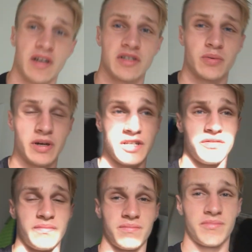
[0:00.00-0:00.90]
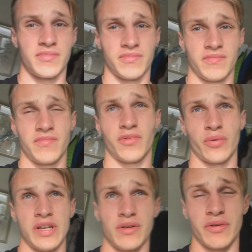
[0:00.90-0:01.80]
like
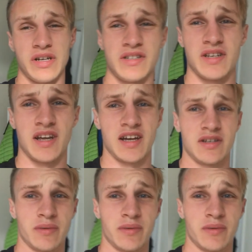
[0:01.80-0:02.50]
23 degrees today,